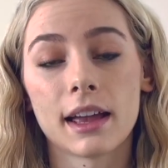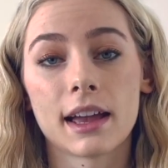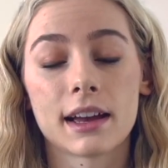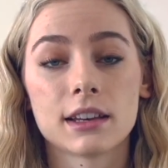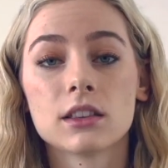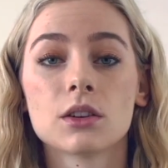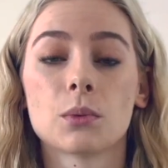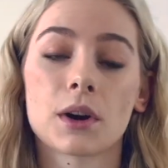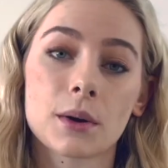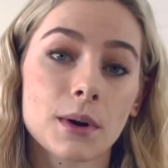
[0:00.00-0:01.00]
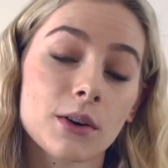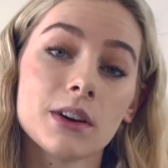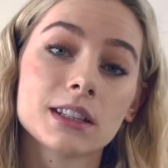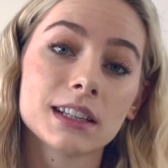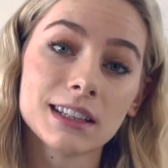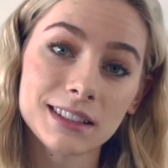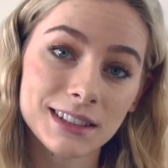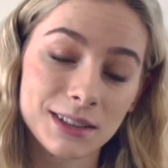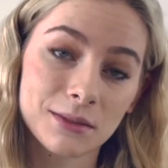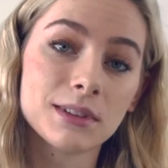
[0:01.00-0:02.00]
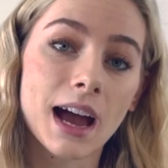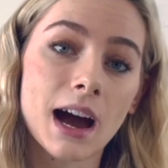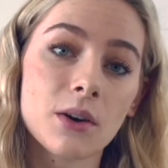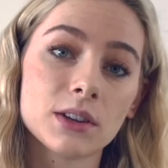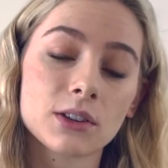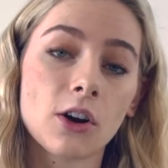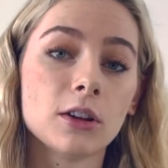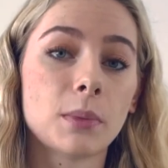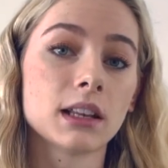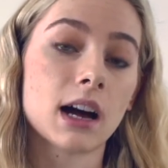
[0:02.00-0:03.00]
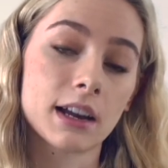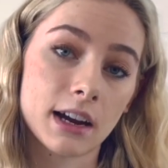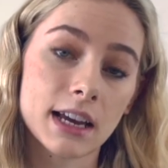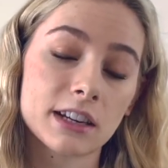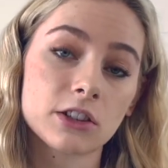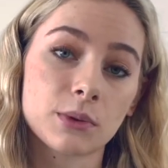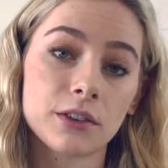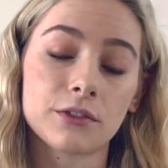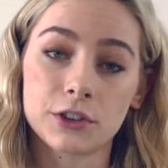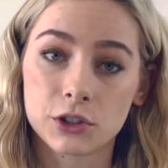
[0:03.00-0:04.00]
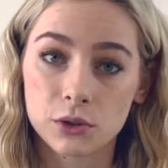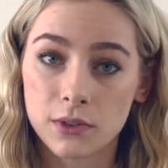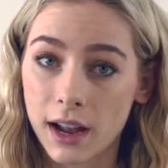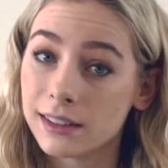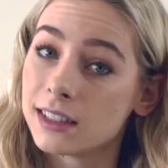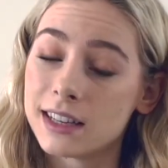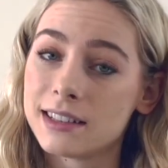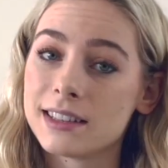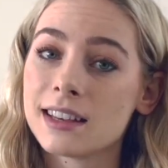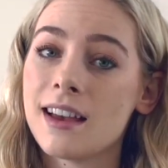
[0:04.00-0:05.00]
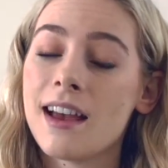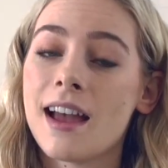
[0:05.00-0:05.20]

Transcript: And the work we're going to listen to now is called Balada, and it's written for two violins,